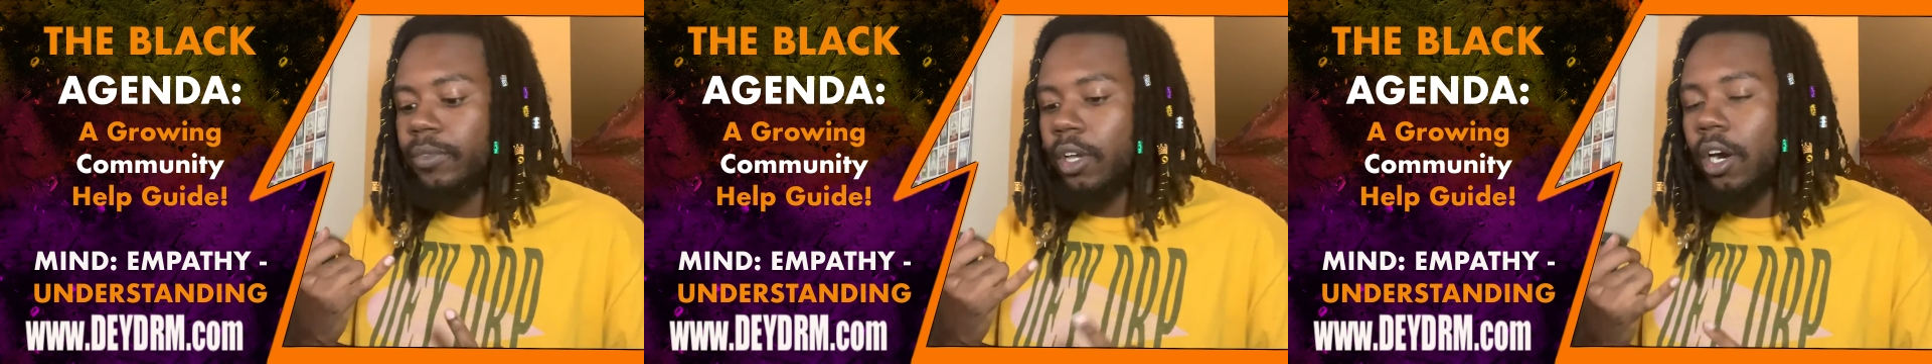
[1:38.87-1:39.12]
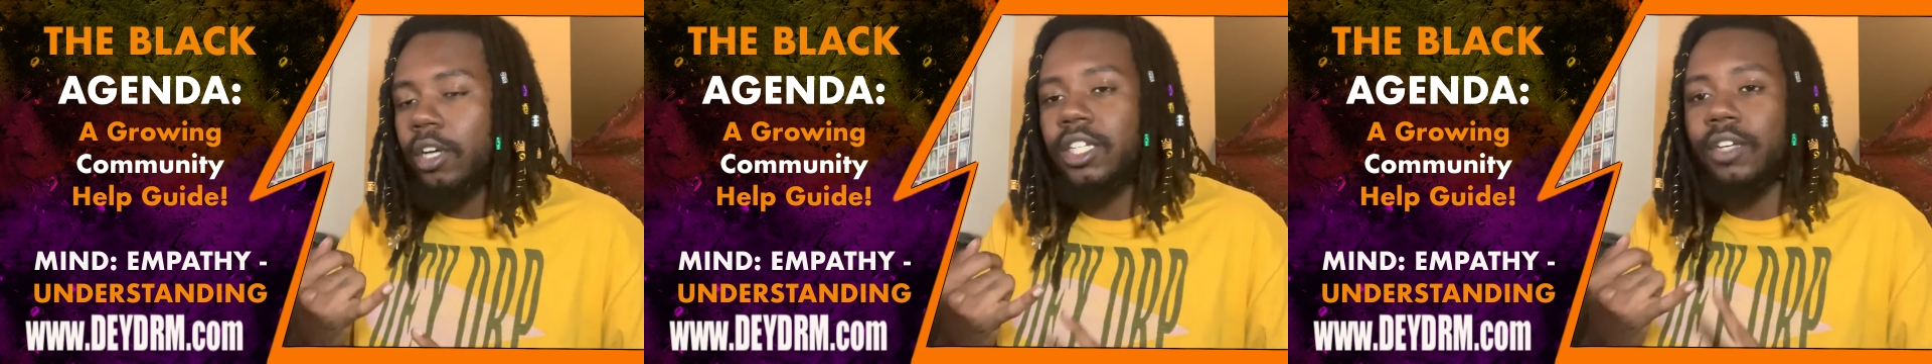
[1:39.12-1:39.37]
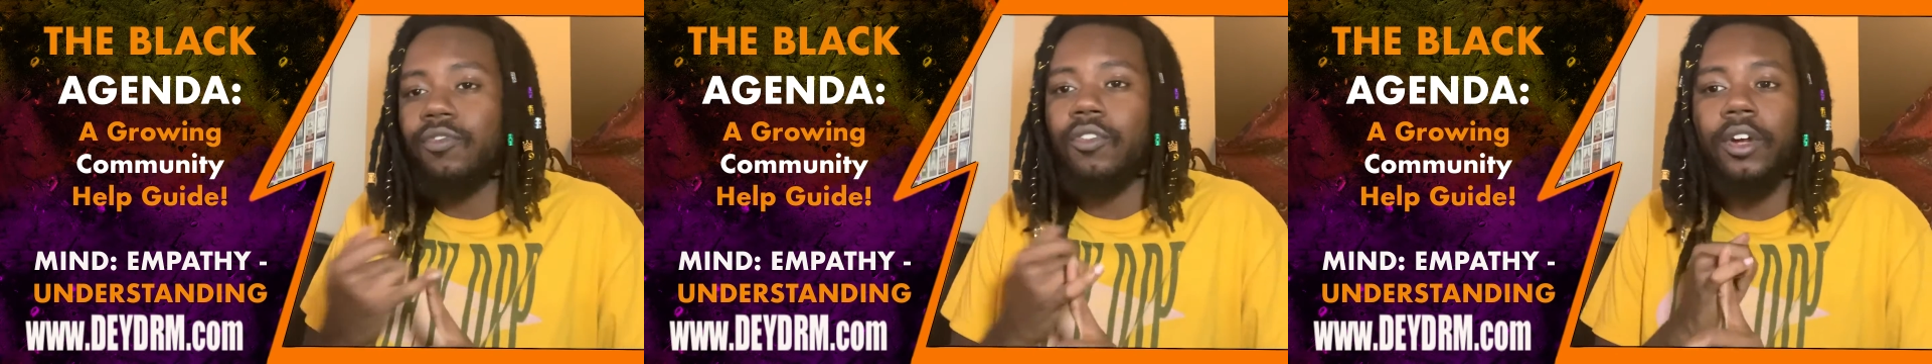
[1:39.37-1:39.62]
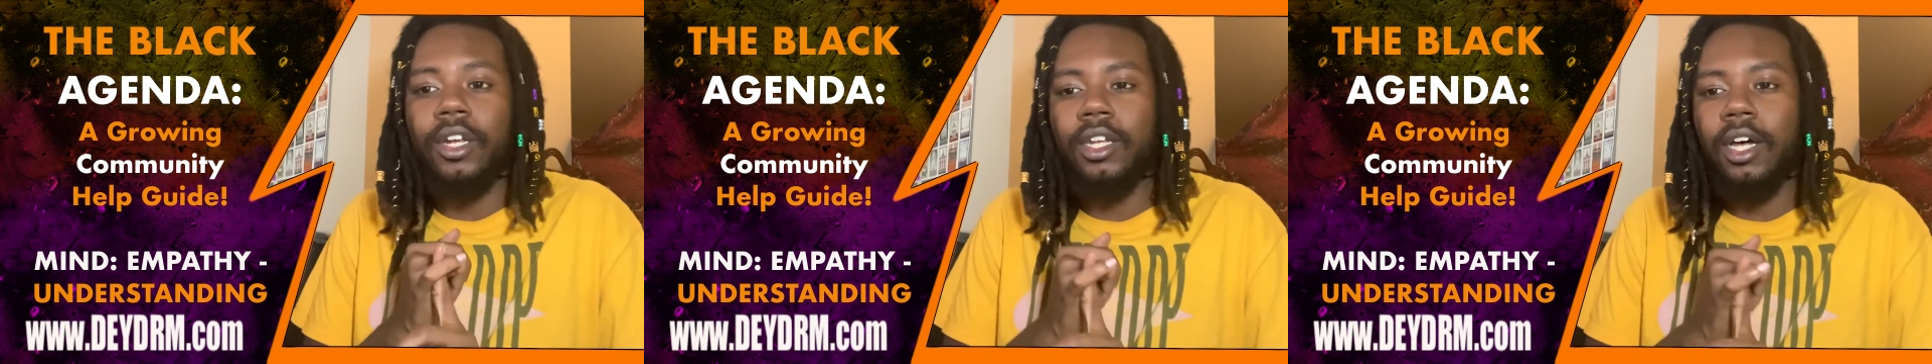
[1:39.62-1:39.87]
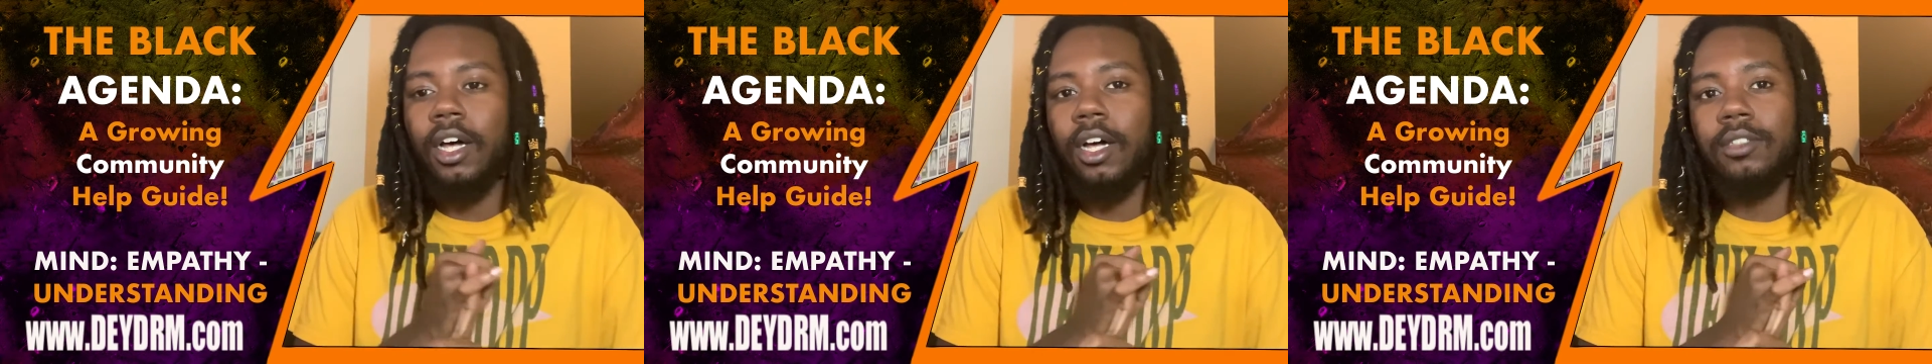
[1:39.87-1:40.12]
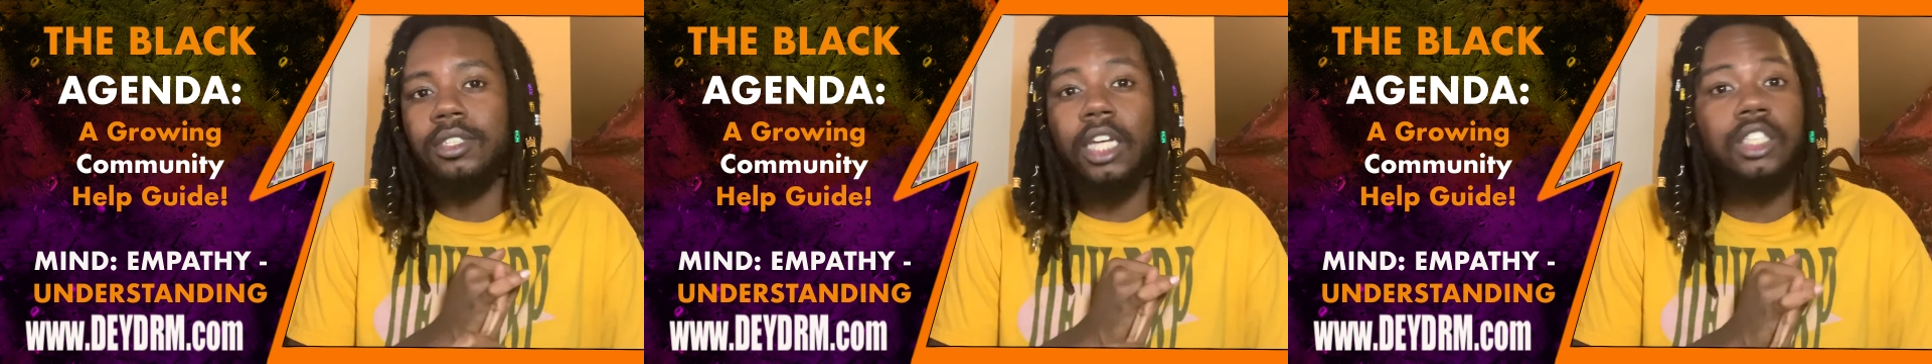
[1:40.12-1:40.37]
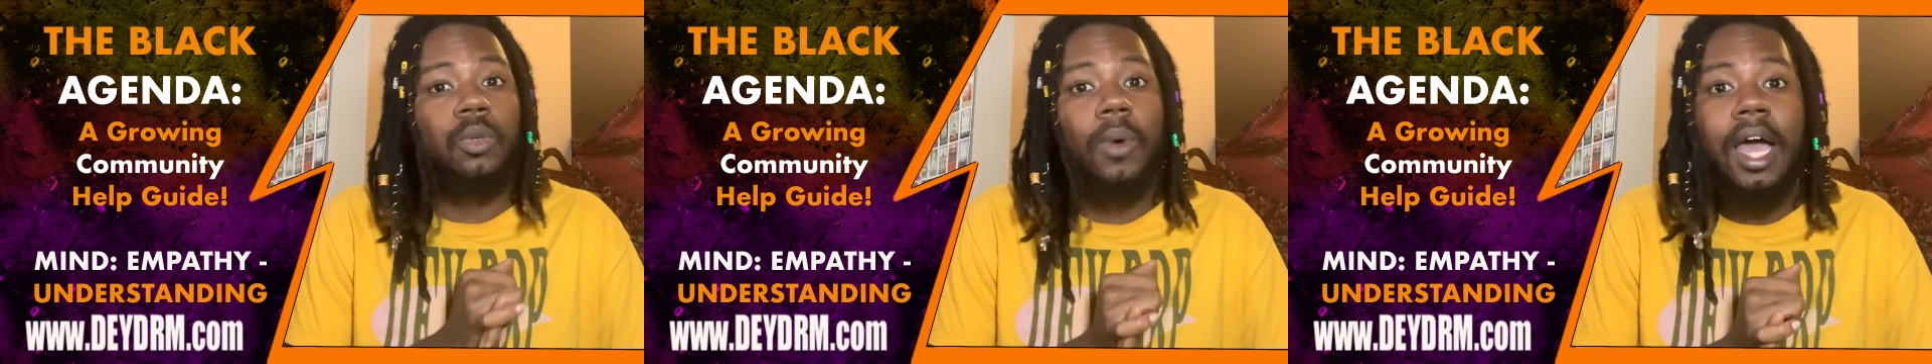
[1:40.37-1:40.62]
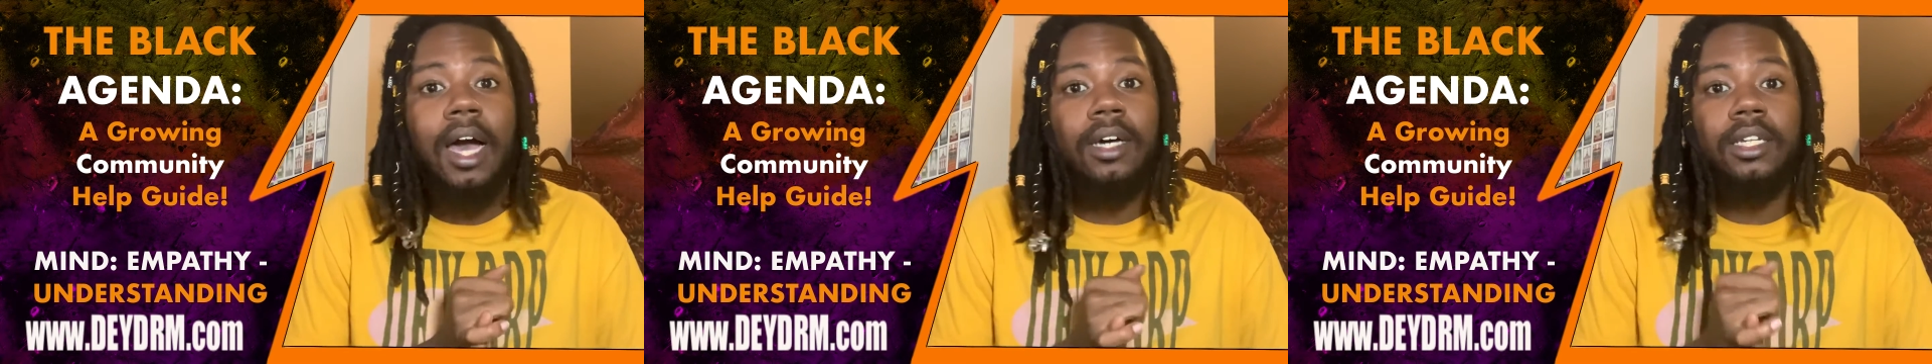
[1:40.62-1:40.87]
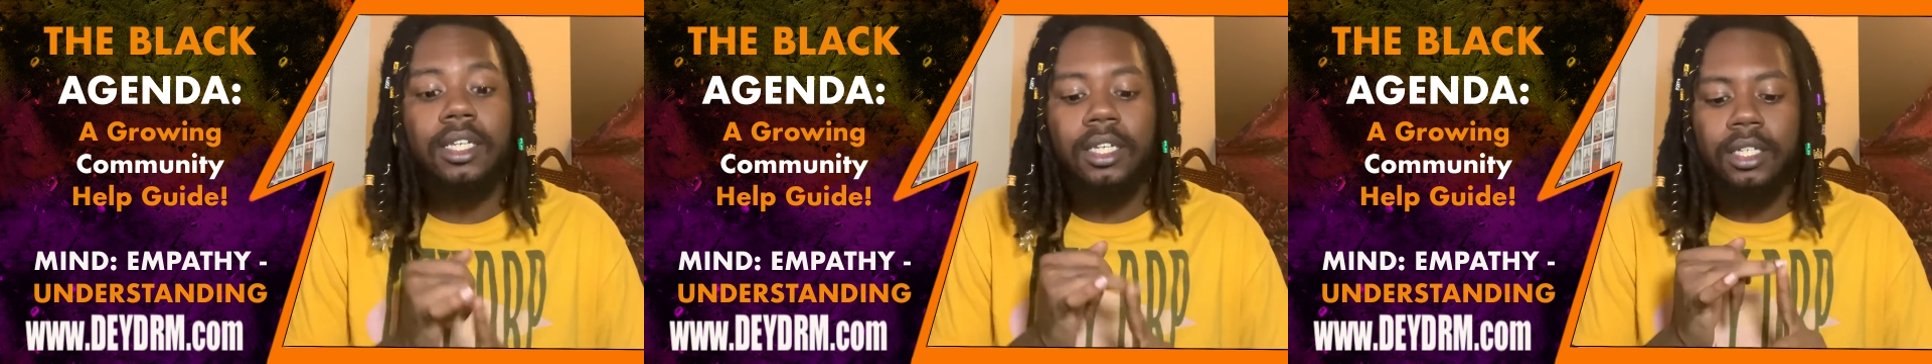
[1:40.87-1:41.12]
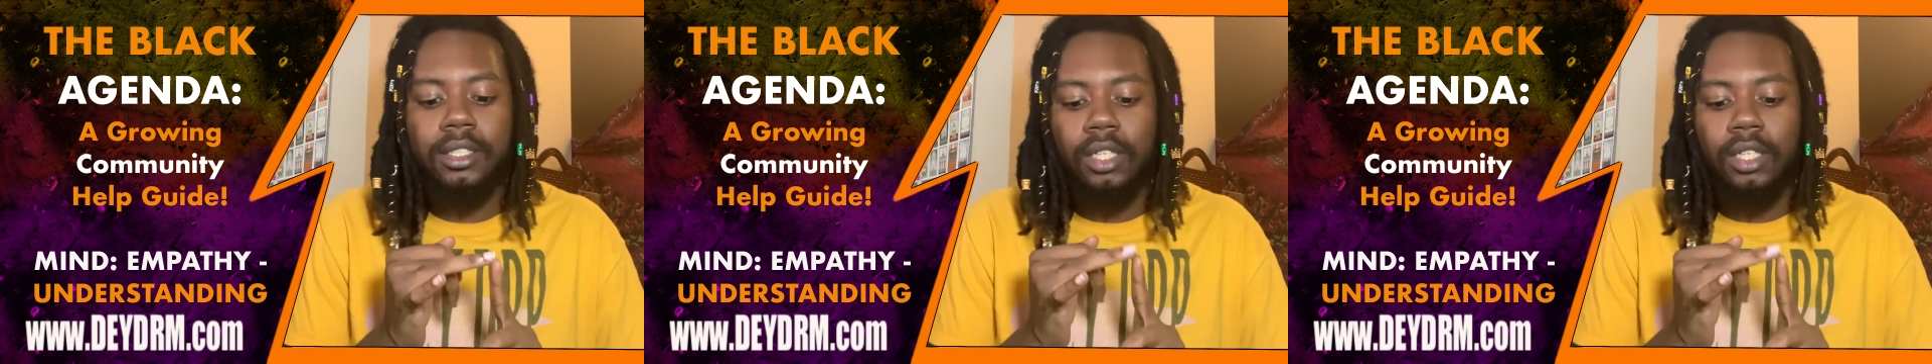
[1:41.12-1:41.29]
our different sexualities,